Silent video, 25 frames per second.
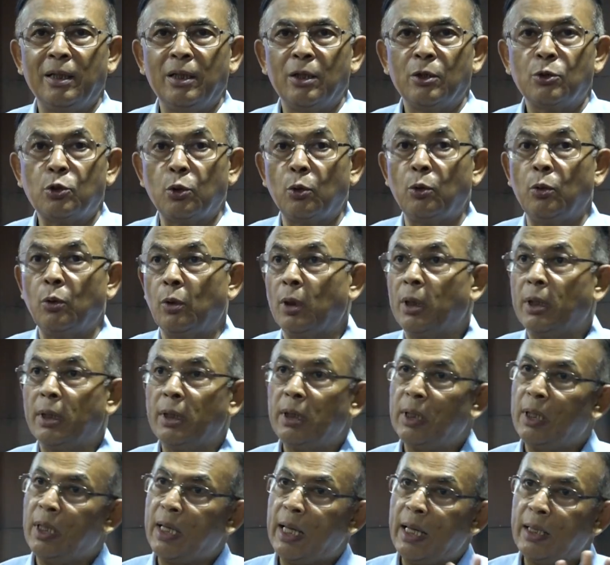So
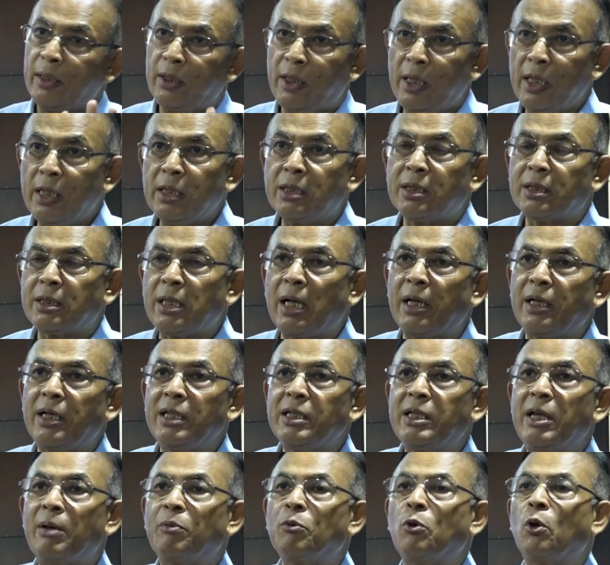these studies
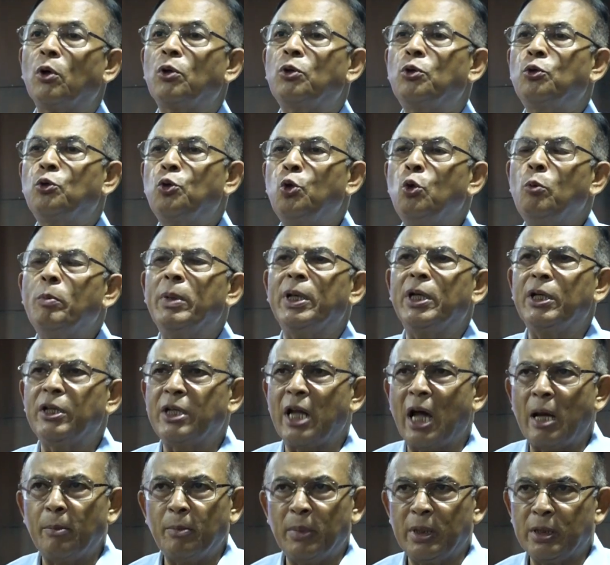have got too many
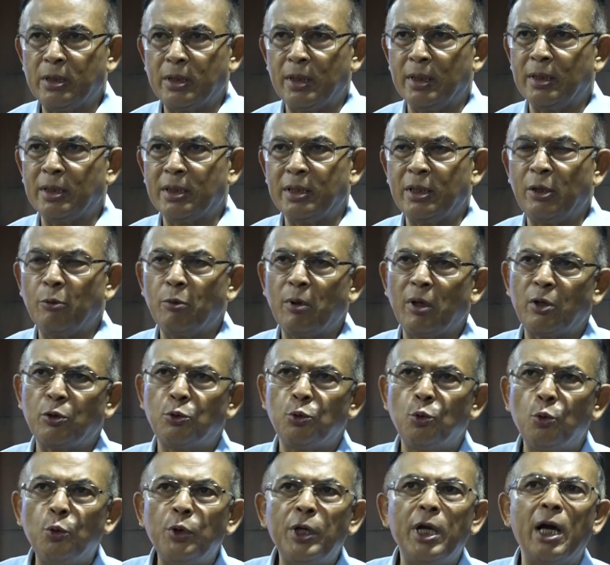dimensions. You are
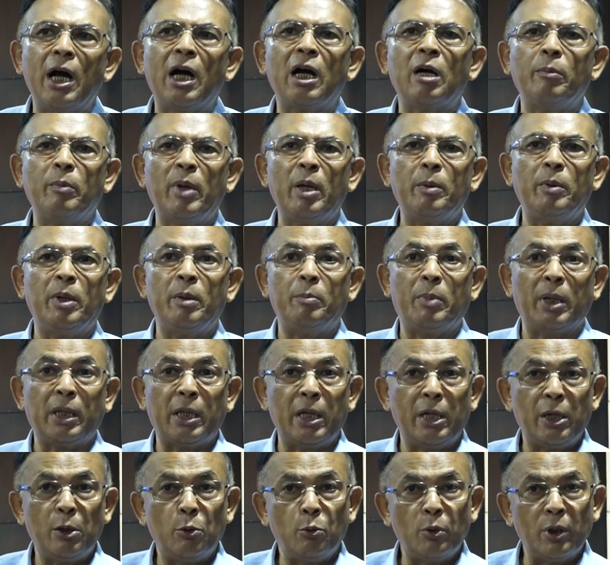too young maybe, but
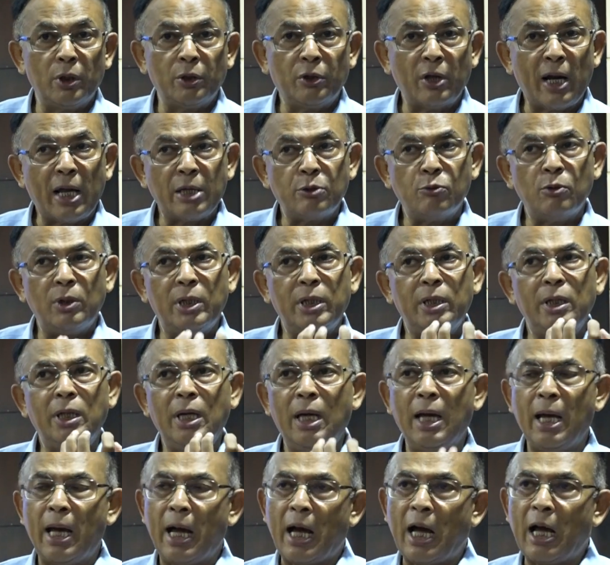then you will gradually.
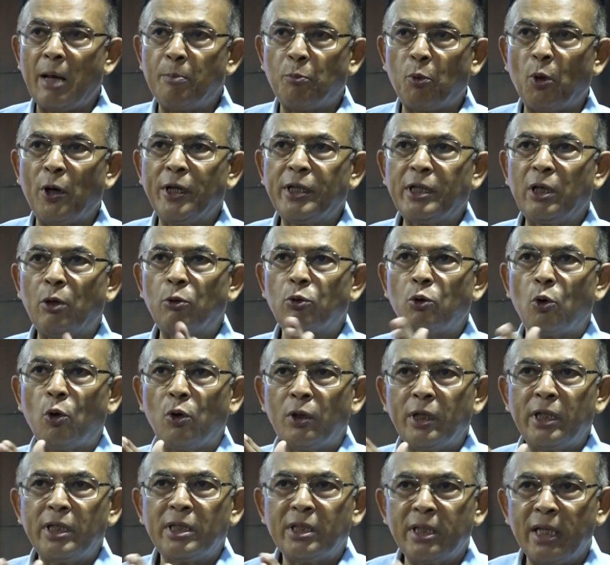I point out all
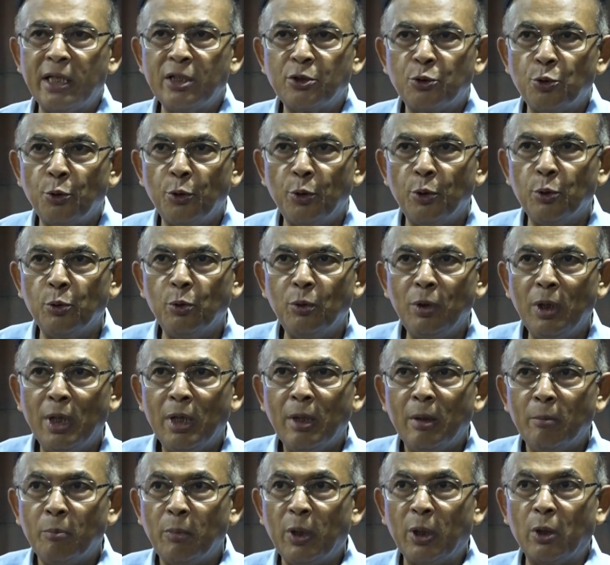these things to you
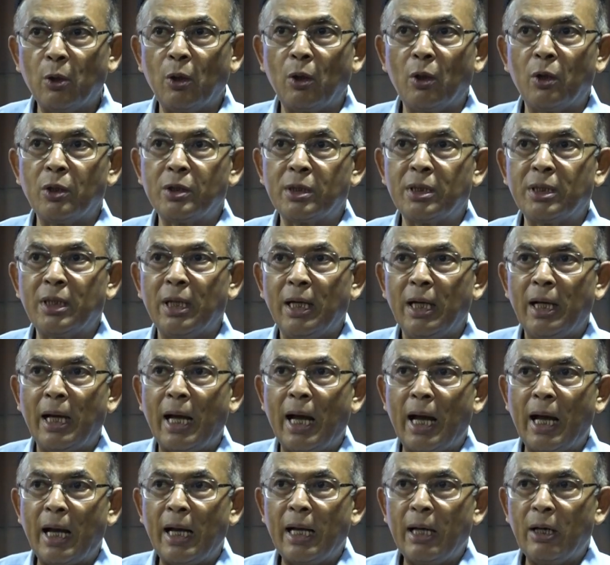because
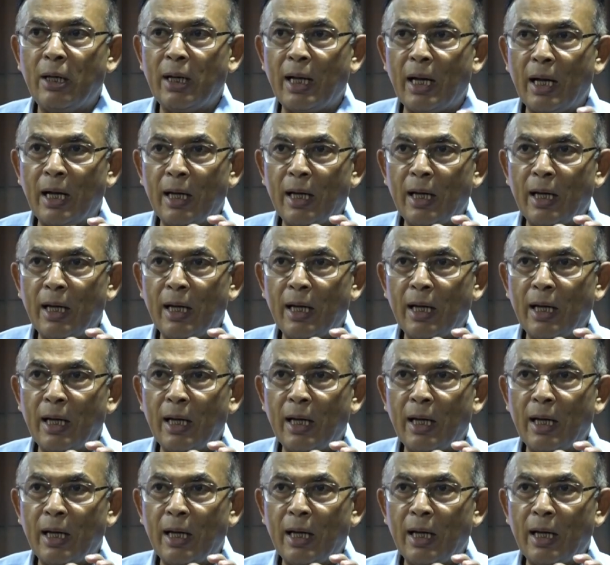I